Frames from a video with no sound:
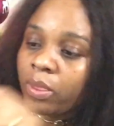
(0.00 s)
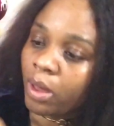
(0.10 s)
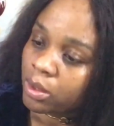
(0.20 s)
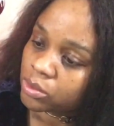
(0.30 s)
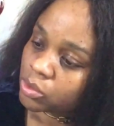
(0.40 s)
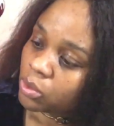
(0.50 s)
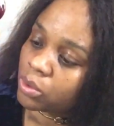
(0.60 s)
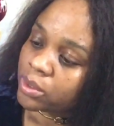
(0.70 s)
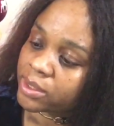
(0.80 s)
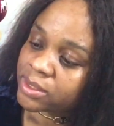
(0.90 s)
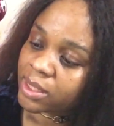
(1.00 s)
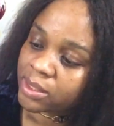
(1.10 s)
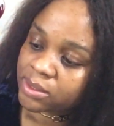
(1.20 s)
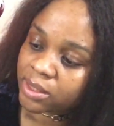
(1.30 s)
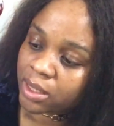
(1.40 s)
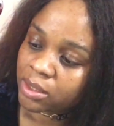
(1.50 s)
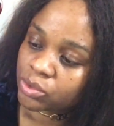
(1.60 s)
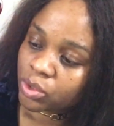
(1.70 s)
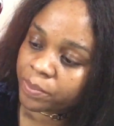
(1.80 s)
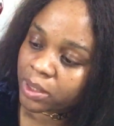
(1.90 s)
So it says
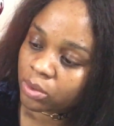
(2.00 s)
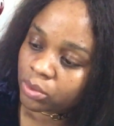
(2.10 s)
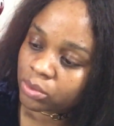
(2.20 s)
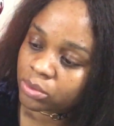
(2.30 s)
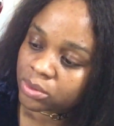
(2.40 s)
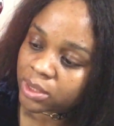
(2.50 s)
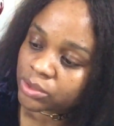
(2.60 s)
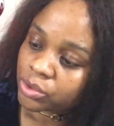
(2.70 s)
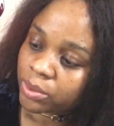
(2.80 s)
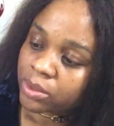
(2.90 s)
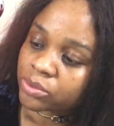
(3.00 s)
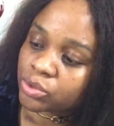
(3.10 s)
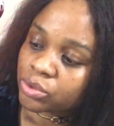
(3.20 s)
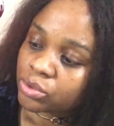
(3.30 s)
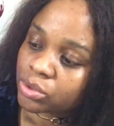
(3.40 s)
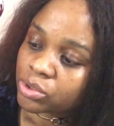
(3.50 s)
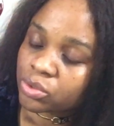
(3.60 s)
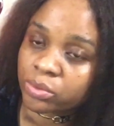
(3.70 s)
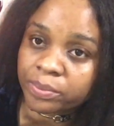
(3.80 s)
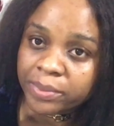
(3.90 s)
tropical natural Dudu
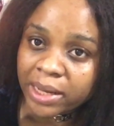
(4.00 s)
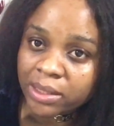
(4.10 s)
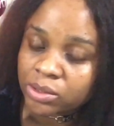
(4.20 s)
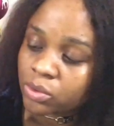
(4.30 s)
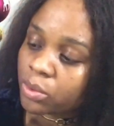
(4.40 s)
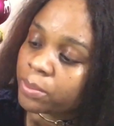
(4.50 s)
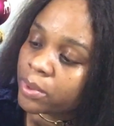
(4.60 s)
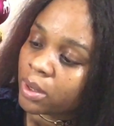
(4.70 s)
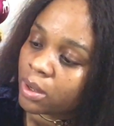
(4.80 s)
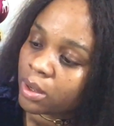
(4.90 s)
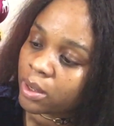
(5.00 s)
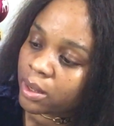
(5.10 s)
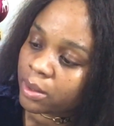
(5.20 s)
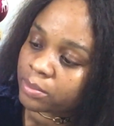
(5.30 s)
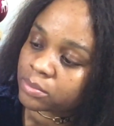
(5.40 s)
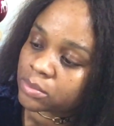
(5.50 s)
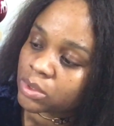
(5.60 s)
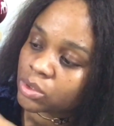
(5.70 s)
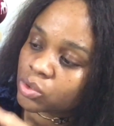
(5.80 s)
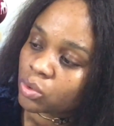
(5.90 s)
Osun black soap.
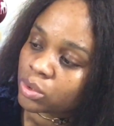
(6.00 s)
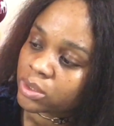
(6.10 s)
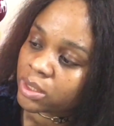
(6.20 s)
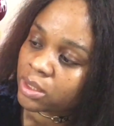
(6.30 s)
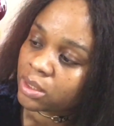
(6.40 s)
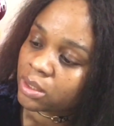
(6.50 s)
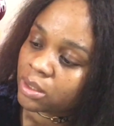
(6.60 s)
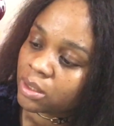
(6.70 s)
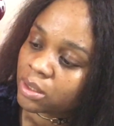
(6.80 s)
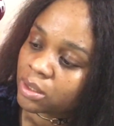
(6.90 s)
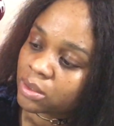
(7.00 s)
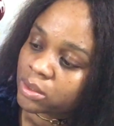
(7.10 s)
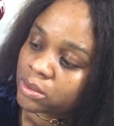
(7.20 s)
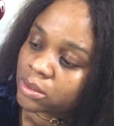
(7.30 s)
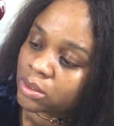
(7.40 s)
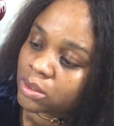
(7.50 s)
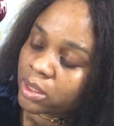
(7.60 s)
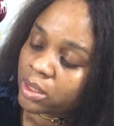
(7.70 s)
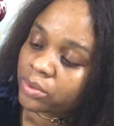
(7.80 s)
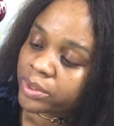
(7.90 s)
So the
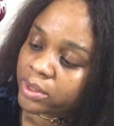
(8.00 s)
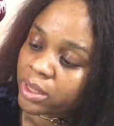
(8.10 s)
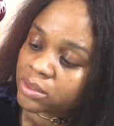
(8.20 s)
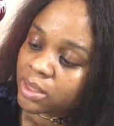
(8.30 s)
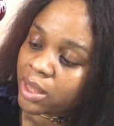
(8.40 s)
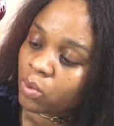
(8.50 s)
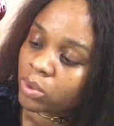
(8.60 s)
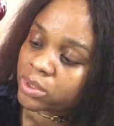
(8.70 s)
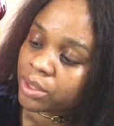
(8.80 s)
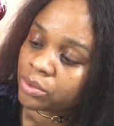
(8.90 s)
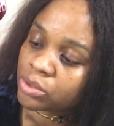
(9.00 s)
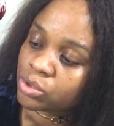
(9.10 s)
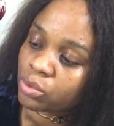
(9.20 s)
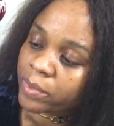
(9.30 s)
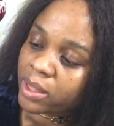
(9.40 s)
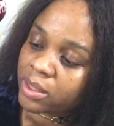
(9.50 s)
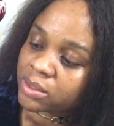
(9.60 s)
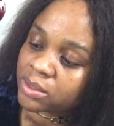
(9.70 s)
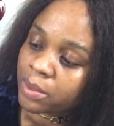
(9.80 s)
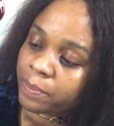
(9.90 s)
ingredients, like what they use to make,
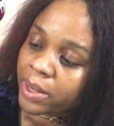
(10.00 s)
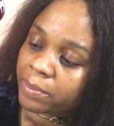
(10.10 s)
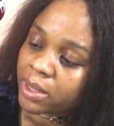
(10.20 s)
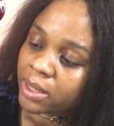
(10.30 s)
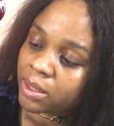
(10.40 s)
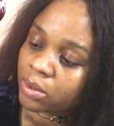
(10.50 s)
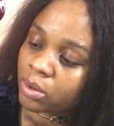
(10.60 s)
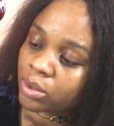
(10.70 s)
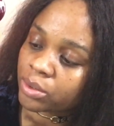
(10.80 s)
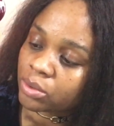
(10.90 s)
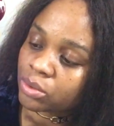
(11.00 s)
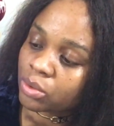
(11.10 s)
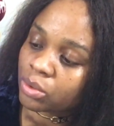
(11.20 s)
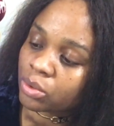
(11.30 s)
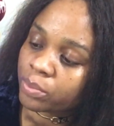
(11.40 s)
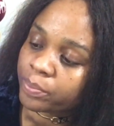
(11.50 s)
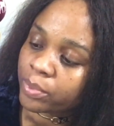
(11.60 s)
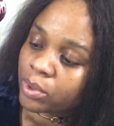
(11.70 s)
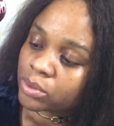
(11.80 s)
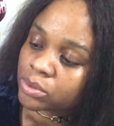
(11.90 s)
is a palm kernel oil, cocoa
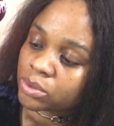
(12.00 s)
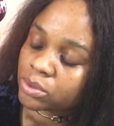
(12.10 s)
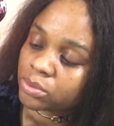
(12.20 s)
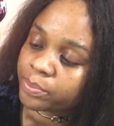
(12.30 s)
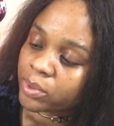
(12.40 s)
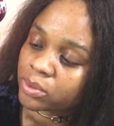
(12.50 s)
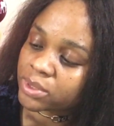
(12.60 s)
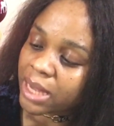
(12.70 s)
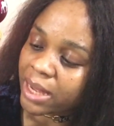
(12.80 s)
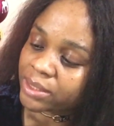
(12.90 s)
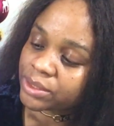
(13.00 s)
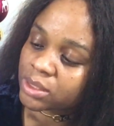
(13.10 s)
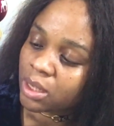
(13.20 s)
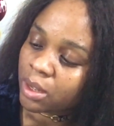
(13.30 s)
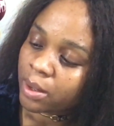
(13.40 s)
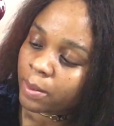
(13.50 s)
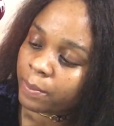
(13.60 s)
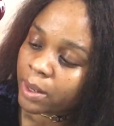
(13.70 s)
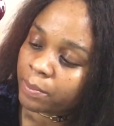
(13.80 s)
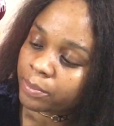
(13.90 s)
pod ash,
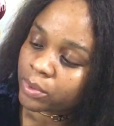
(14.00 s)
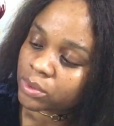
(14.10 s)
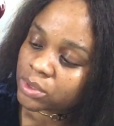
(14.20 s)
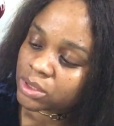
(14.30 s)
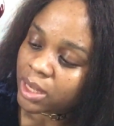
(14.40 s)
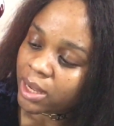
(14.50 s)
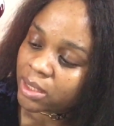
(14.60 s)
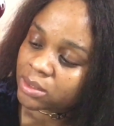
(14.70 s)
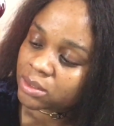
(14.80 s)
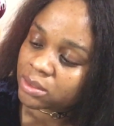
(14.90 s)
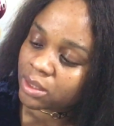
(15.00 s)
palm bush ash,